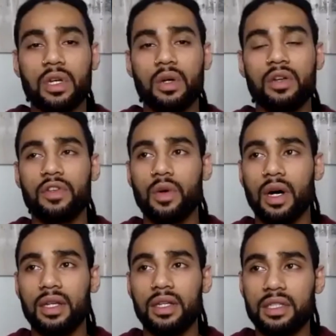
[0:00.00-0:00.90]
if you
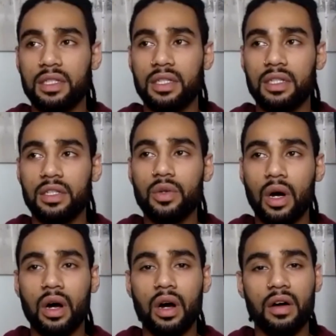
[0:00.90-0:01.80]
are listening and you
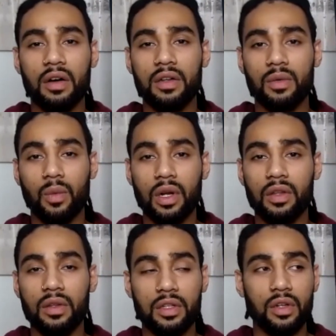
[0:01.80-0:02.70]
are
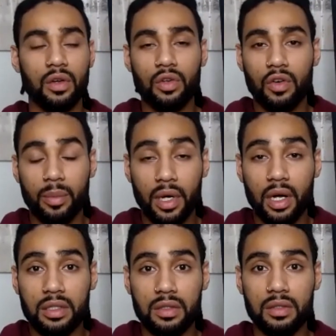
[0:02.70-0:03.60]
you're a
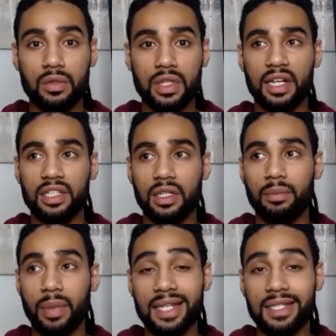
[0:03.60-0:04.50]
person who's actually
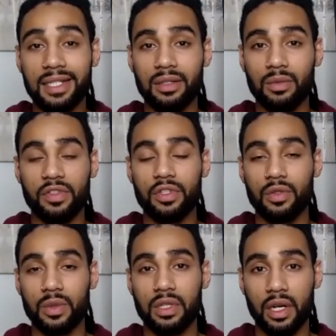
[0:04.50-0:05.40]
battling with
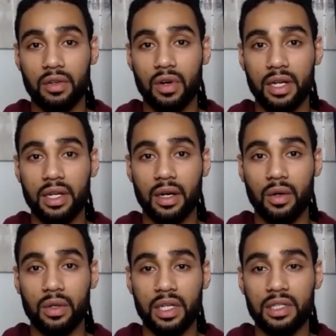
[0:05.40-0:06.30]
suicide right
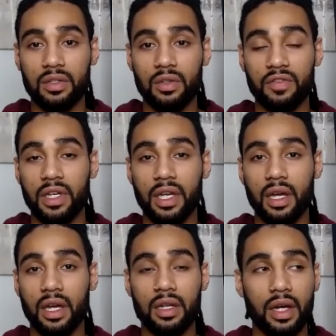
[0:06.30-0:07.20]
now, let's not
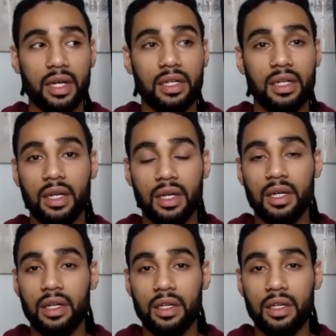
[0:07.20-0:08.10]
forget, like
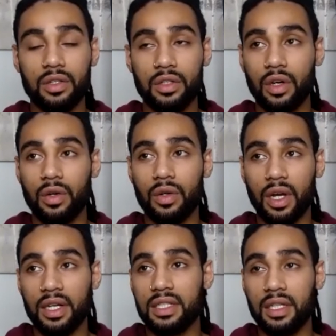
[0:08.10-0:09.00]

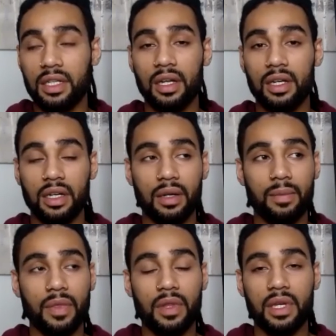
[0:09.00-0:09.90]
I said earlier,
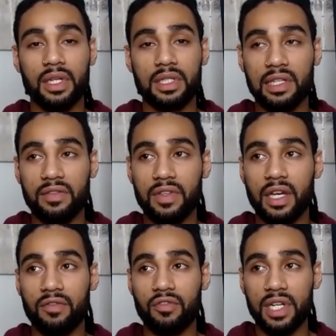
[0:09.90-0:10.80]
it's living
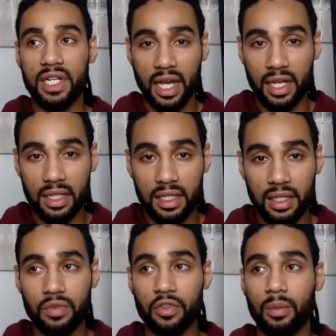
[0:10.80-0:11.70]
every day
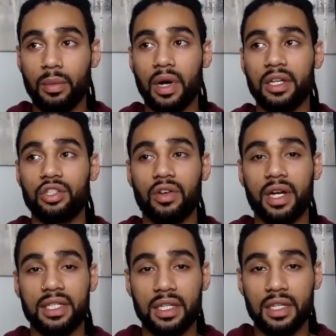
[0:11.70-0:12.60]
with your mind trying
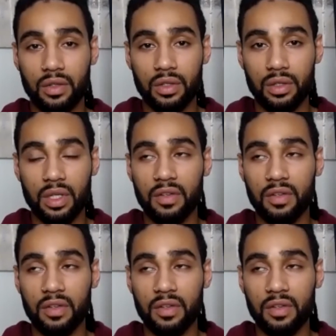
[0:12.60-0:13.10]
to kill you.